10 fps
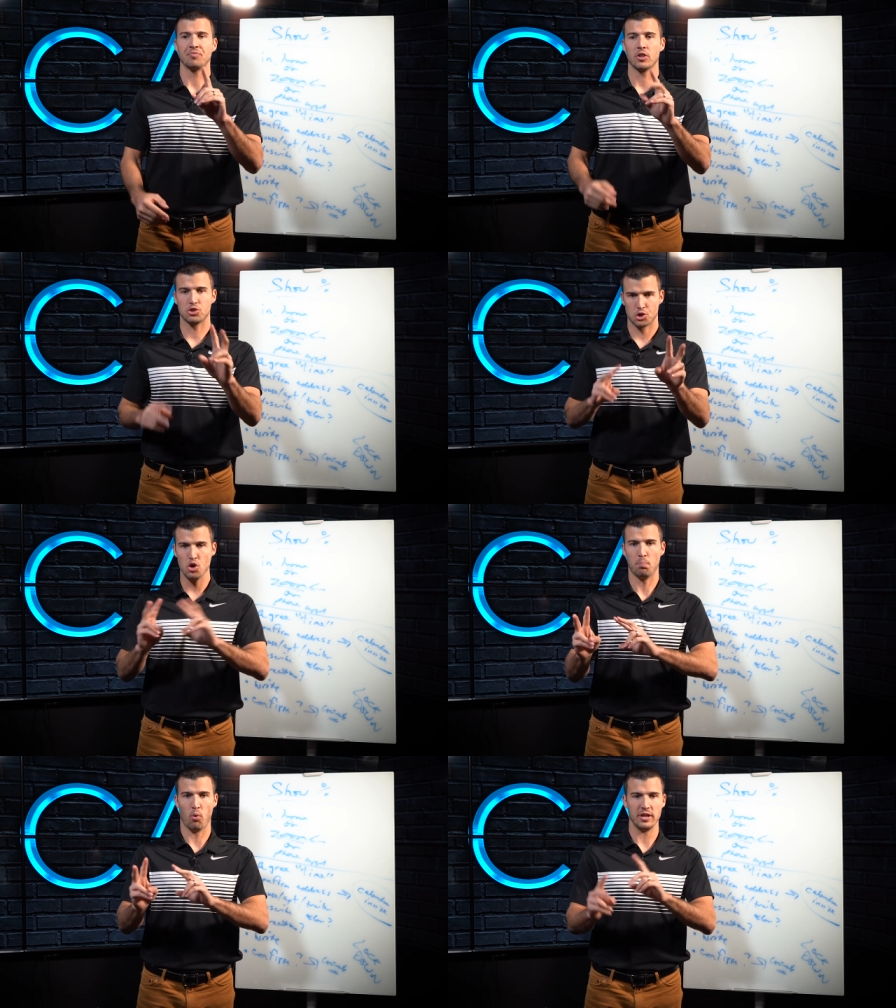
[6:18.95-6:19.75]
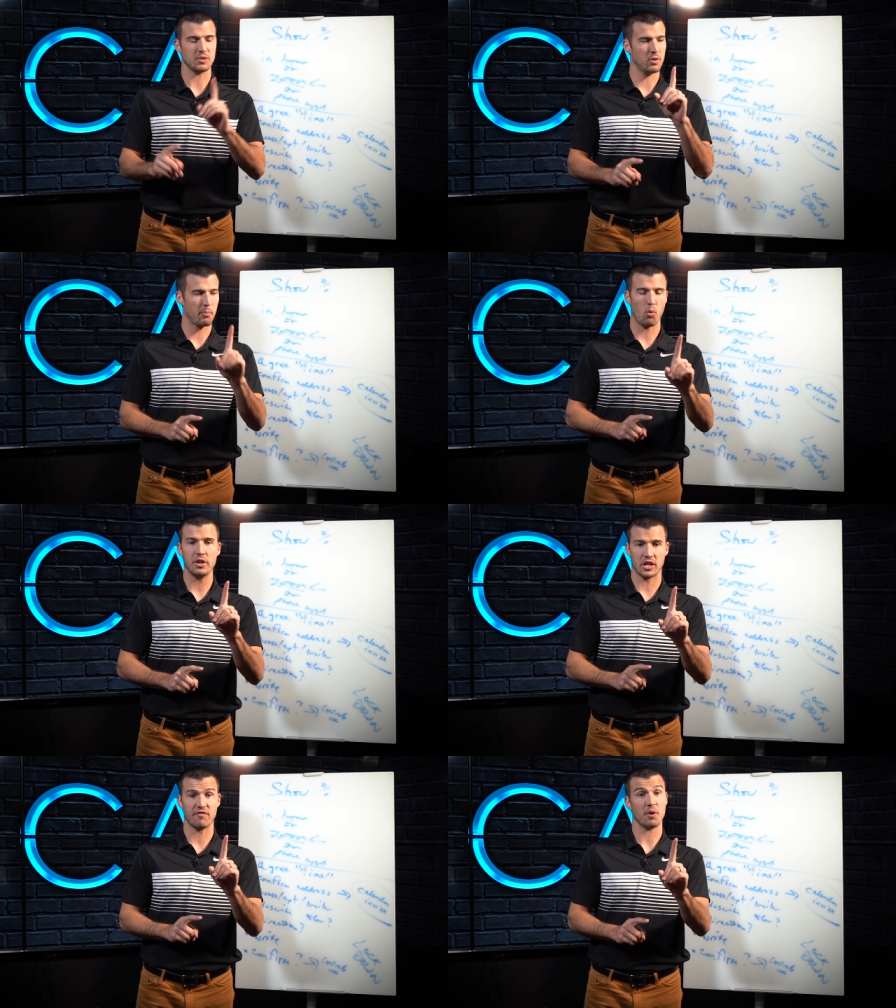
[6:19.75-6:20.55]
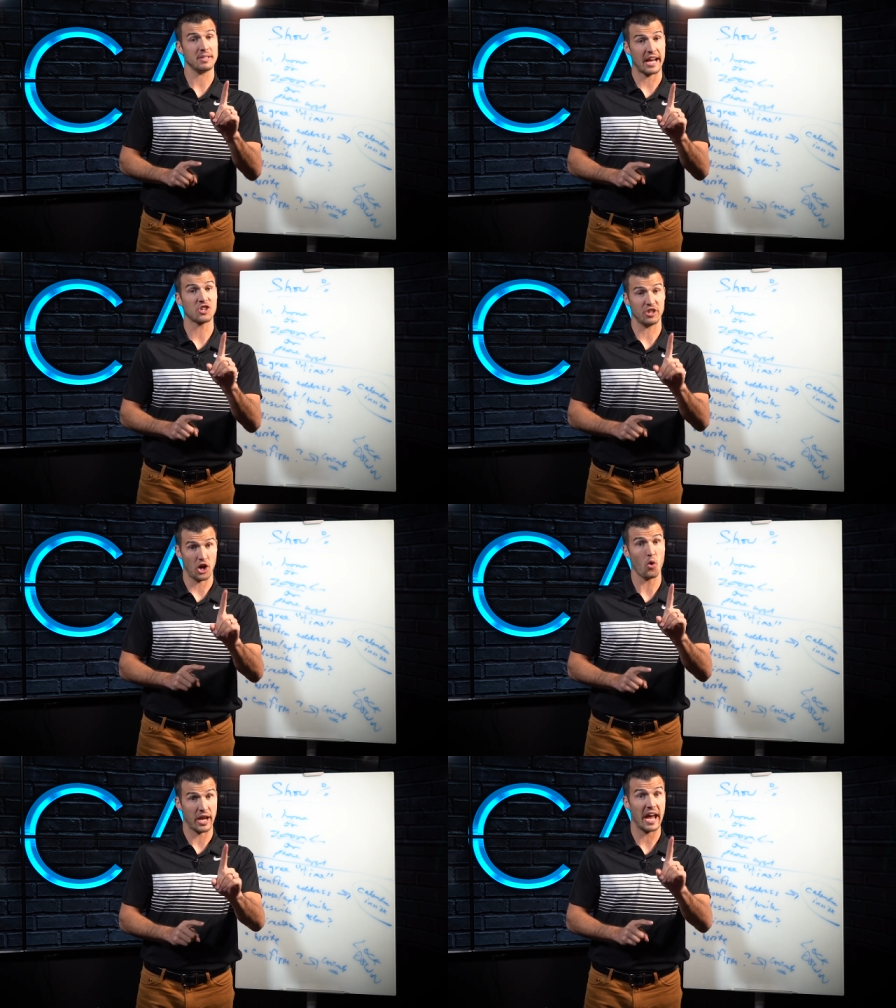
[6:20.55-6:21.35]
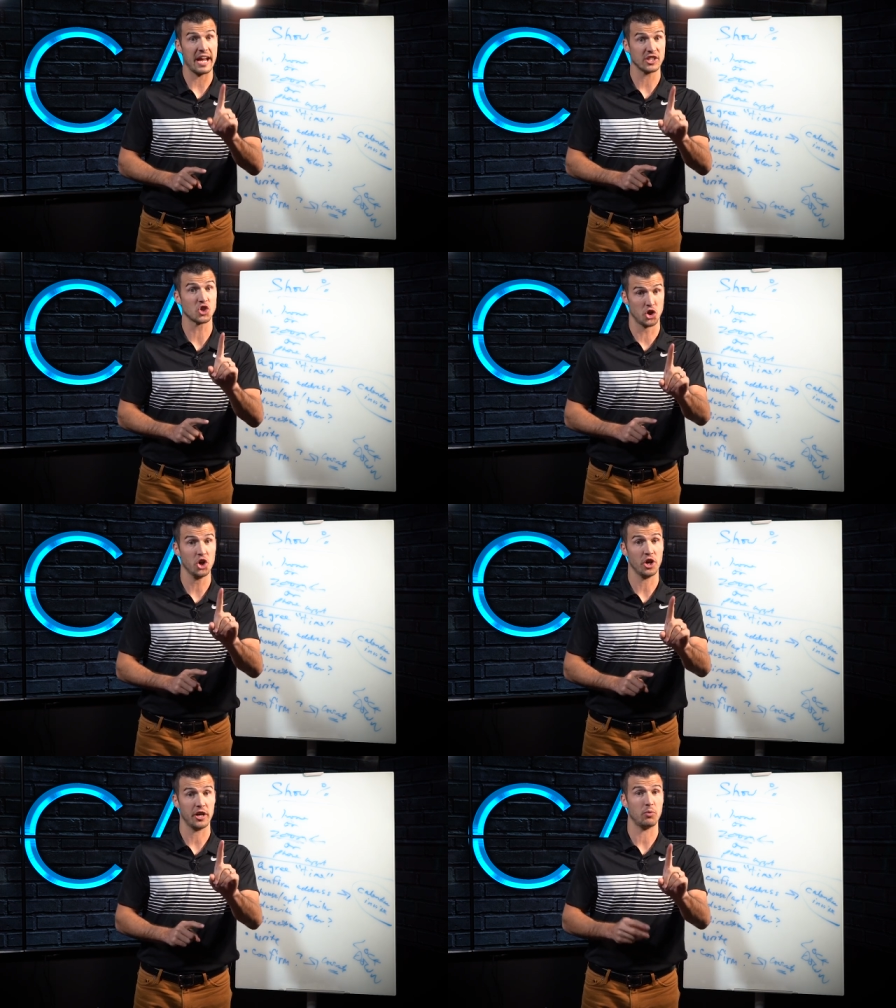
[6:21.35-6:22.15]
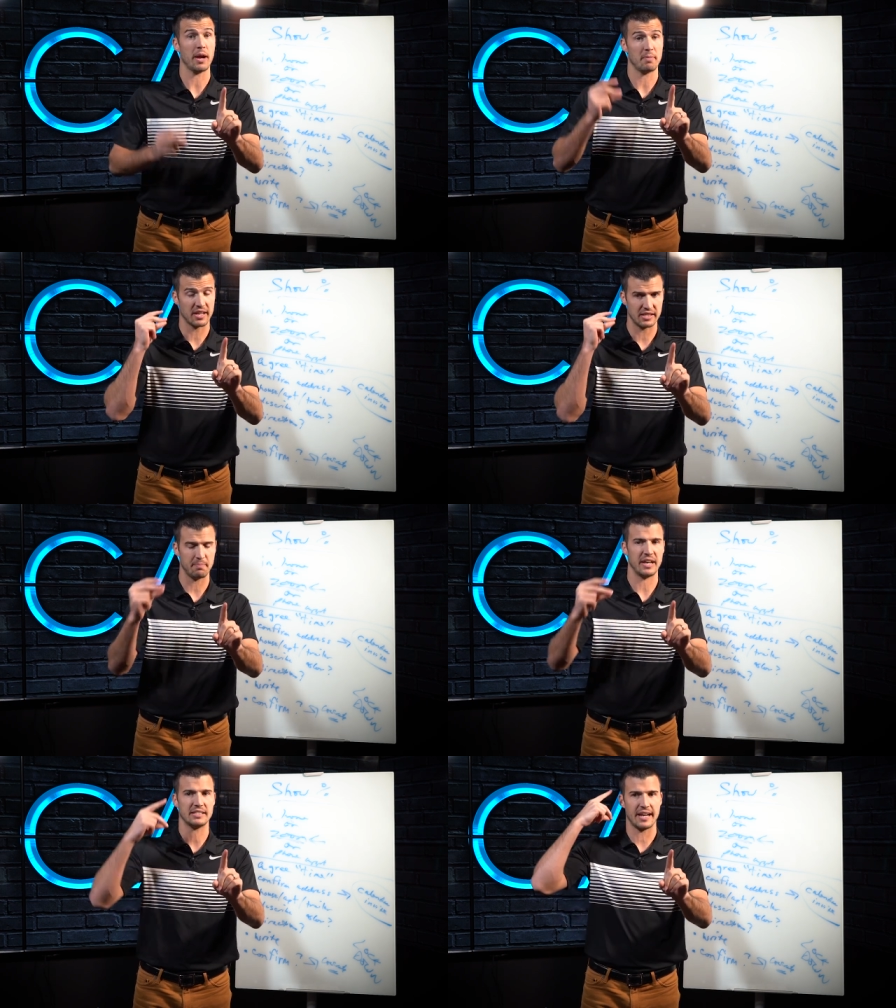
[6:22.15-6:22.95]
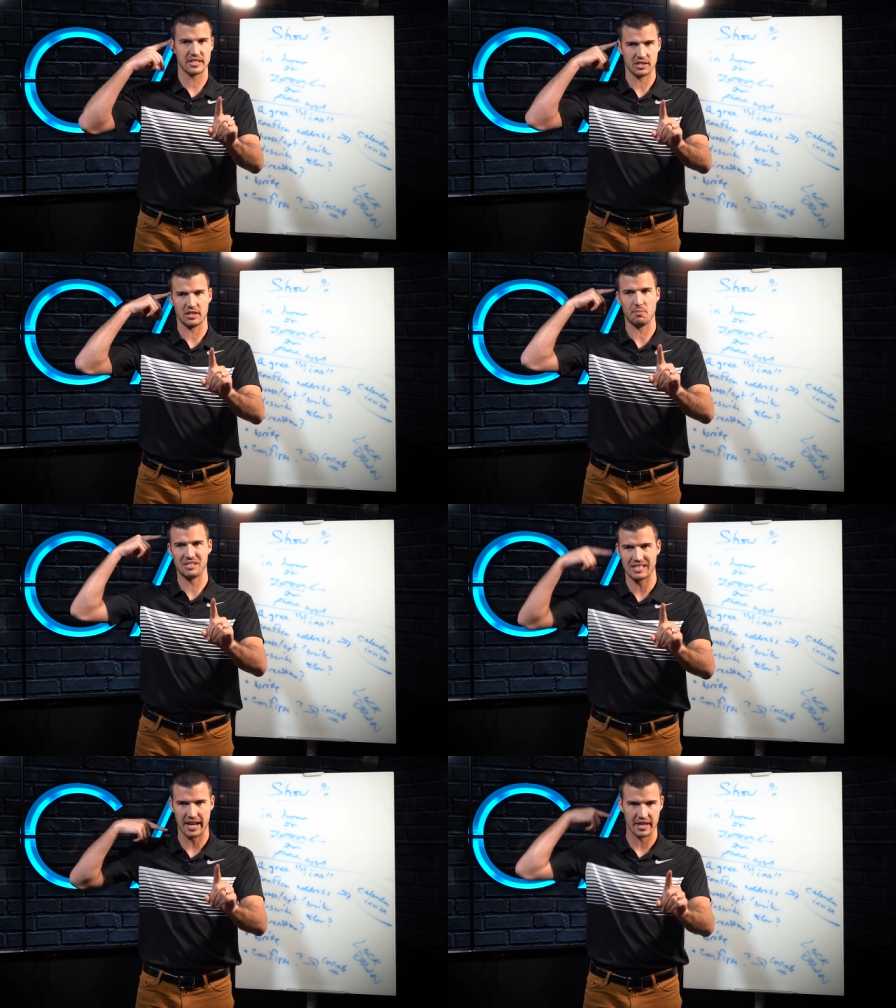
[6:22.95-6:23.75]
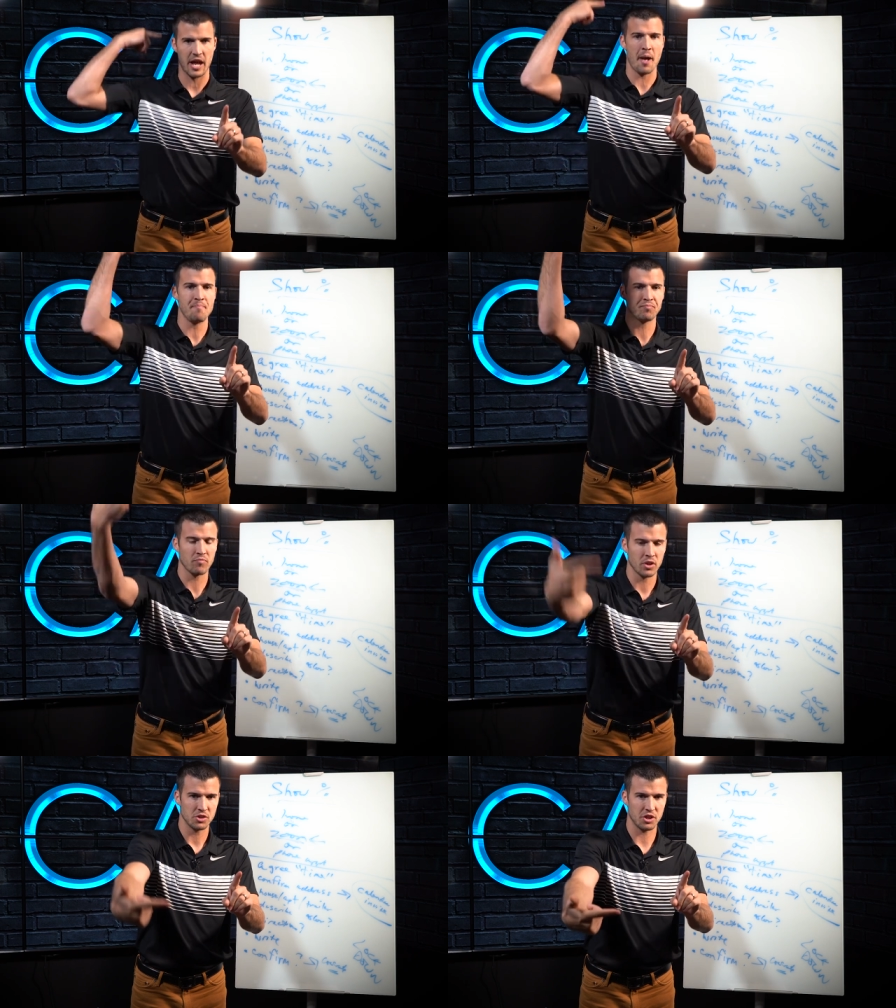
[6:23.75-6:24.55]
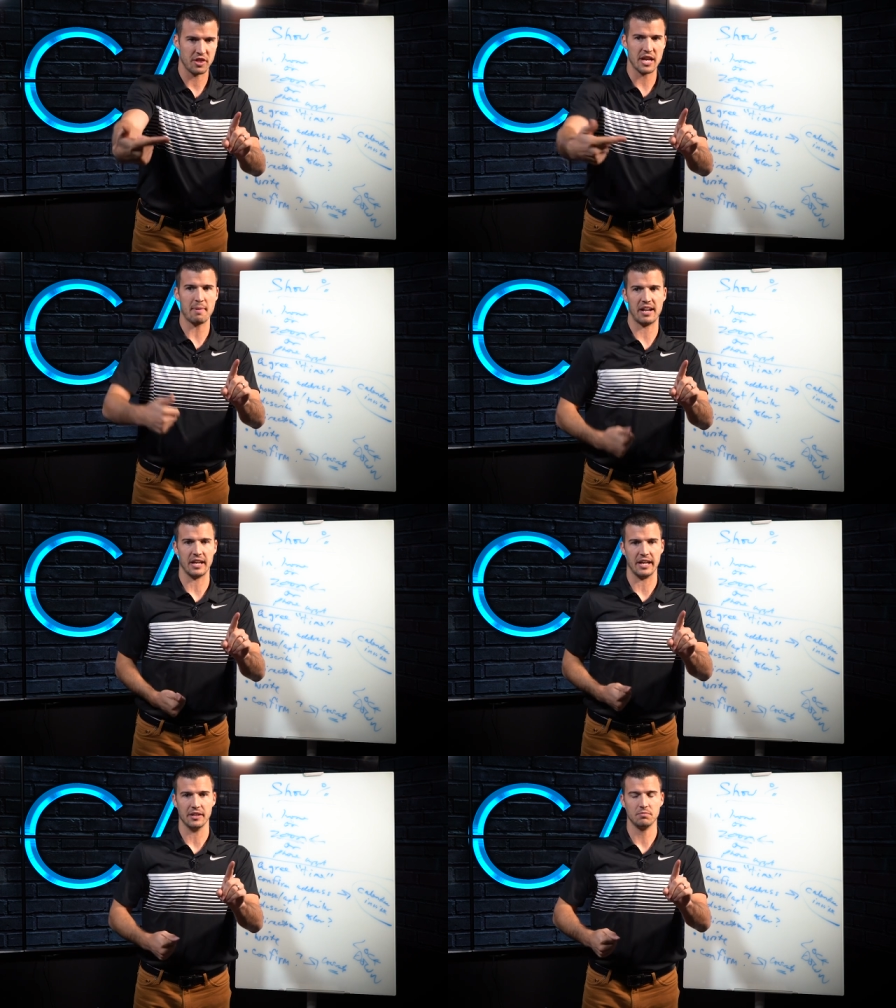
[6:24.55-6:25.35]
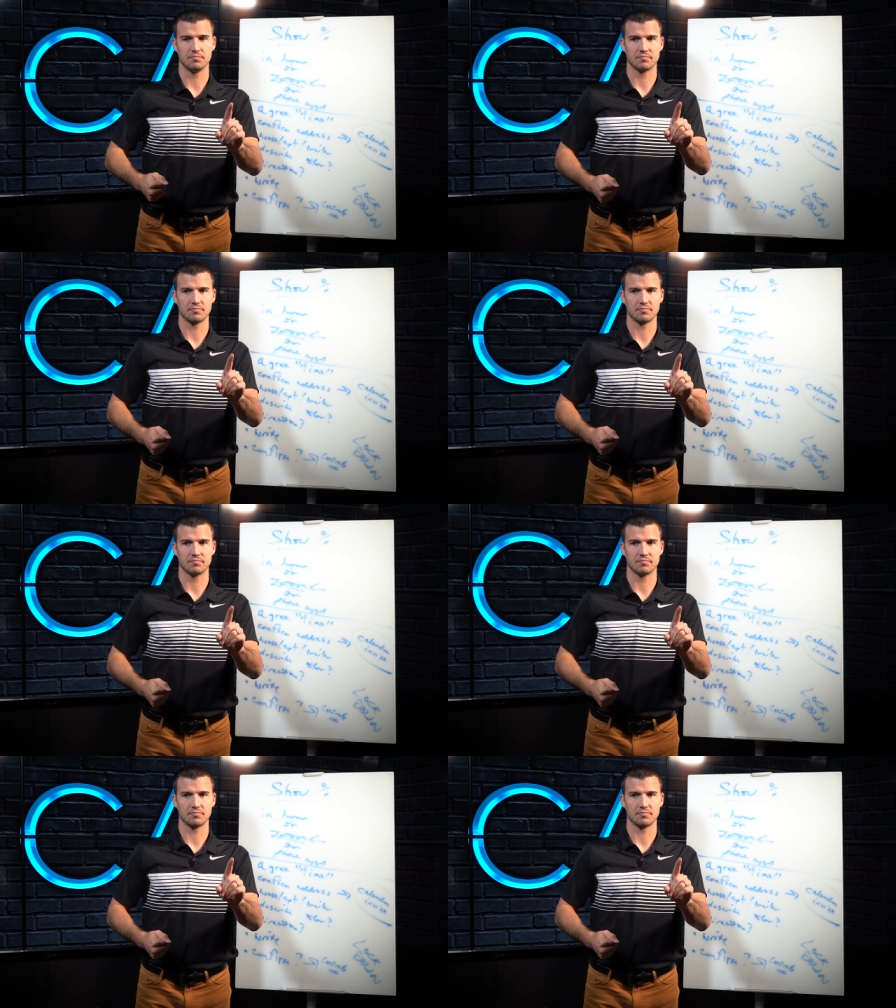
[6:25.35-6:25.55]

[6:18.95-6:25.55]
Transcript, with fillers: There's 2 points. Number one, to confirm it's actually okay. It's good, right? Because it takes them a second to think about it again.